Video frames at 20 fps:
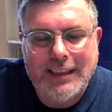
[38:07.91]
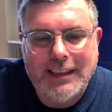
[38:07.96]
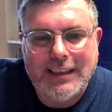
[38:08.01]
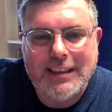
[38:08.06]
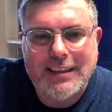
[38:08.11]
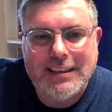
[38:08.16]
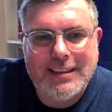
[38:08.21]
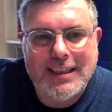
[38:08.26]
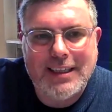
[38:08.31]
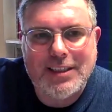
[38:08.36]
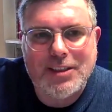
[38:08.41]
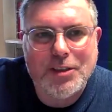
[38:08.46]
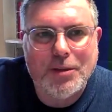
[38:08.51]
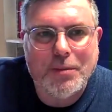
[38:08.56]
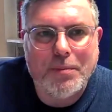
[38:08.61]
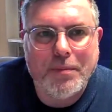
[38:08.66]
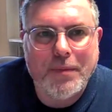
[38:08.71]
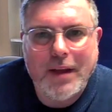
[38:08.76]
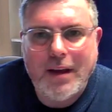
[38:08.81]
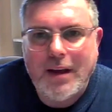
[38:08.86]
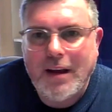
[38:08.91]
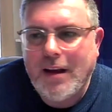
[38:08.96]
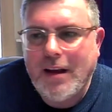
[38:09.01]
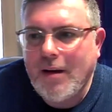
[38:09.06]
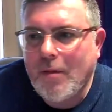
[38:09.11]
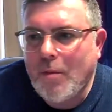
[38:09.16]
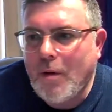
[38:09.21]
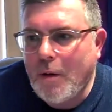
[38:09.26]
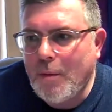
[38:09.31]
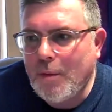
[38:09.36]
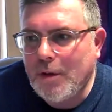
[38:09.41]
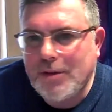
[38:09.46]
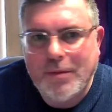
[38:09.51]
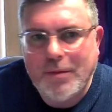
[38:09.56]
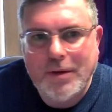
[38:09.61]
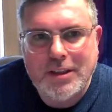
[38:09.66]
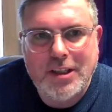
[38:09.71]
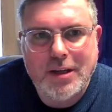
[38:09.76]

Lincoln says what would,